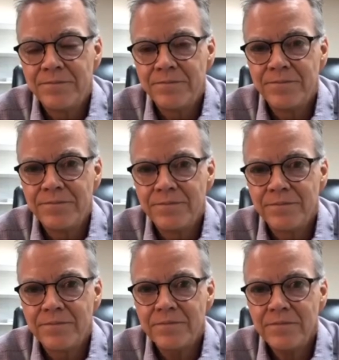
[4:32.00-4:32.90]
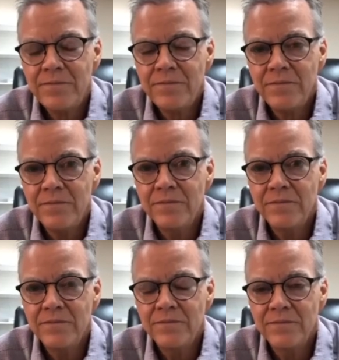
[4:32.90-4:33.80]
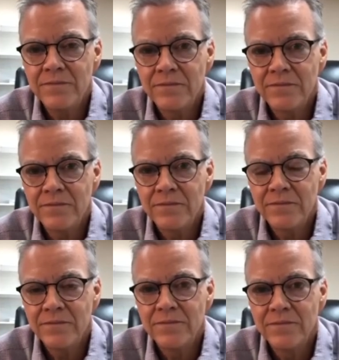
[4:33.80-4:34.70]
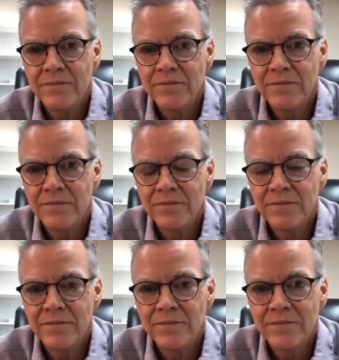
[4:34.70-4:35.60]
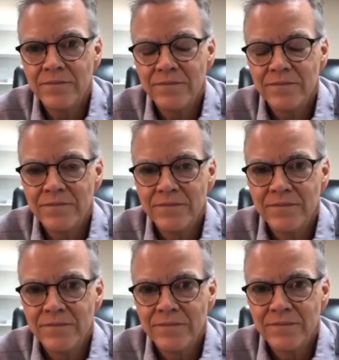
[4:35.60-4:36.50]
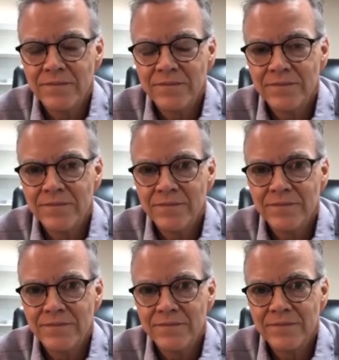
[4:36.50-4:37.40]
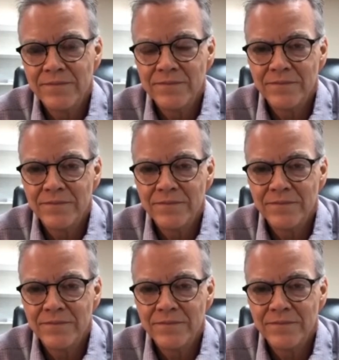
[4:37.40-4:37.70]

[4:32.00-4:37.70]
The person shown says nothing.